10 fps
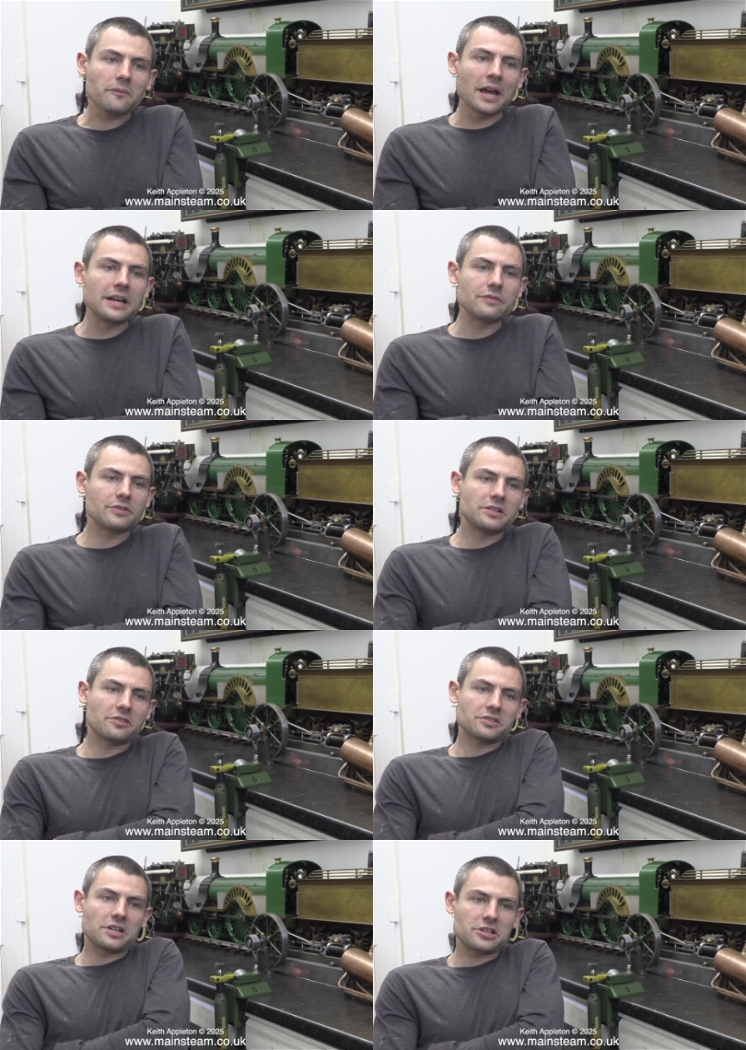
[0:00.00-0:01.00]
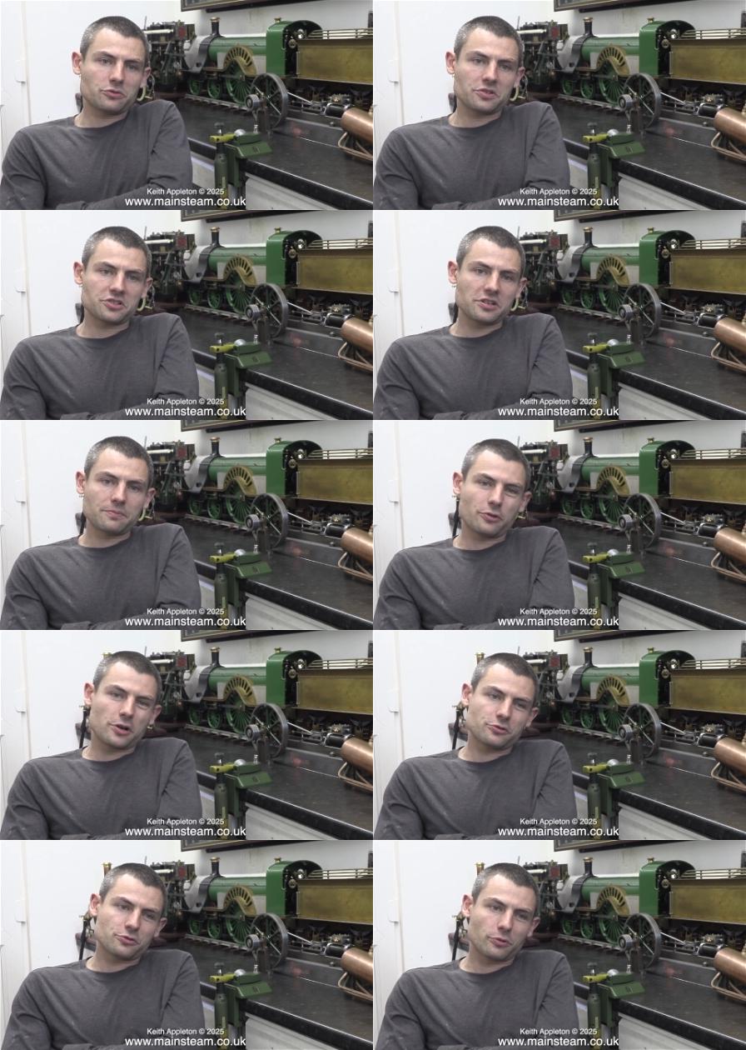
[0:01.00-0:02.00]
And even into the days when the steam
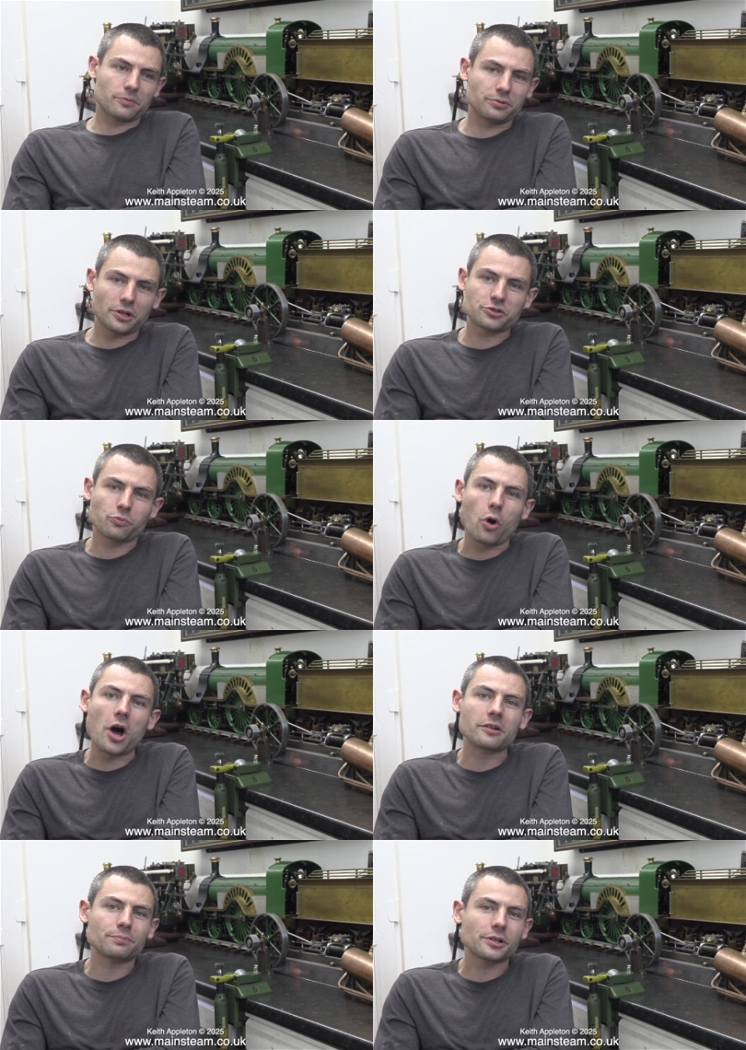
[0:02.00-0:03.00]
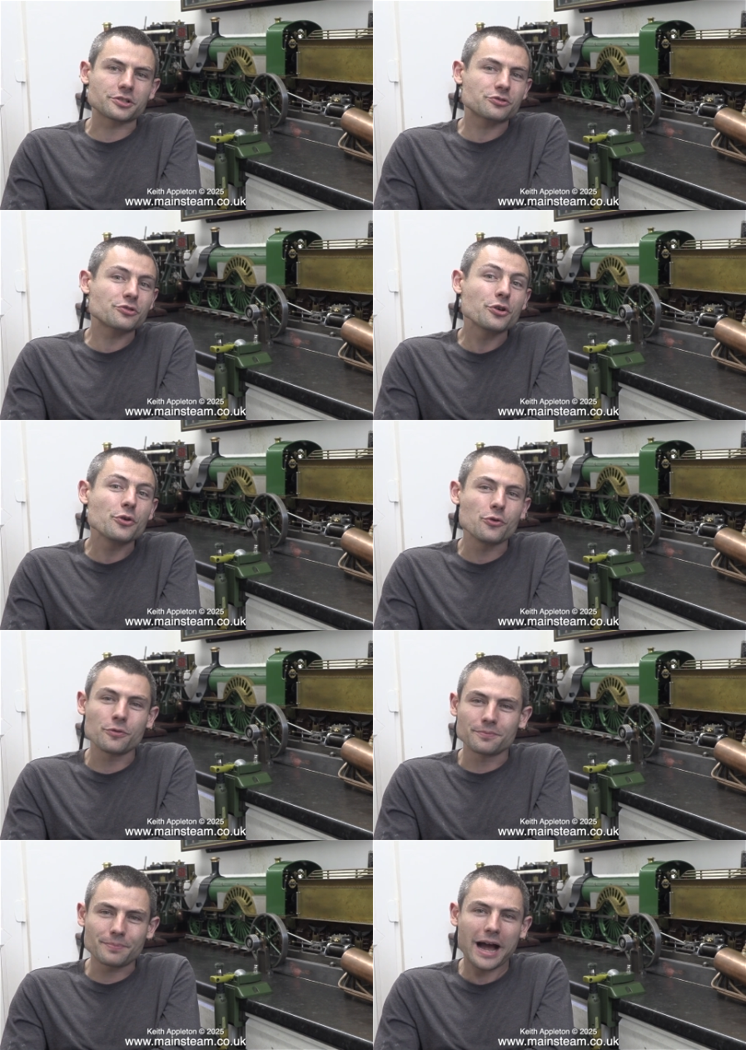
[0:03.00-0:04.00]
pressures were +1,
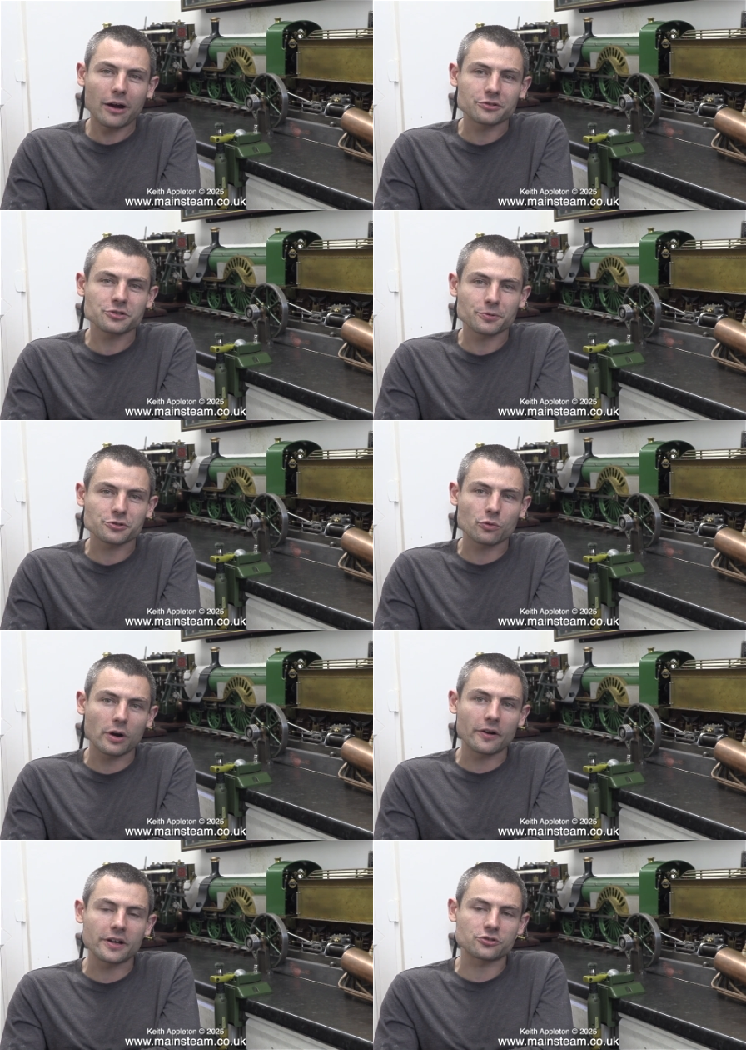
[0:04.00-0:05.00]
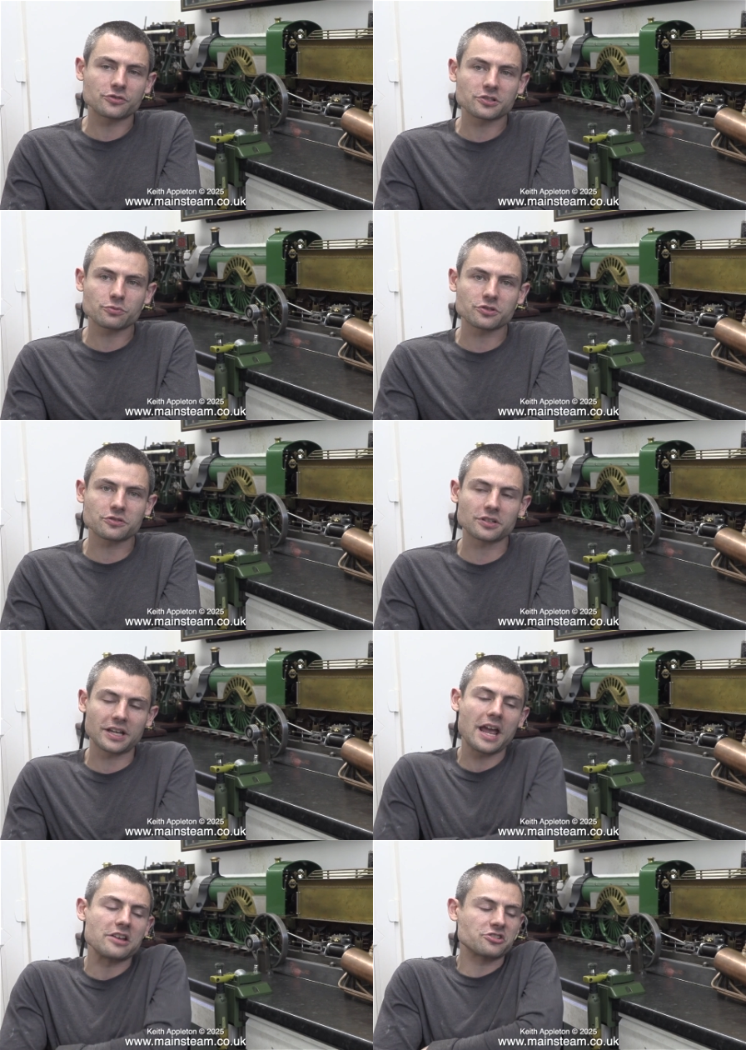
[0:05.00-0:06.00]
+2 pounds per square inch, this was the
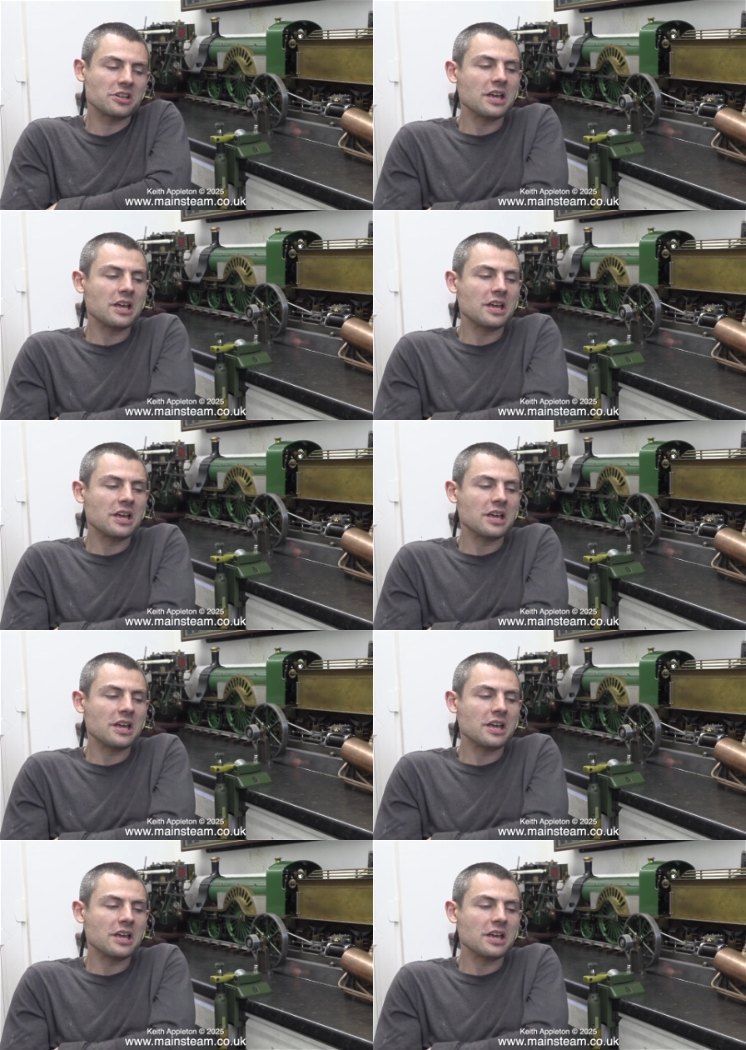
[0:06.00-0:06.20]
case.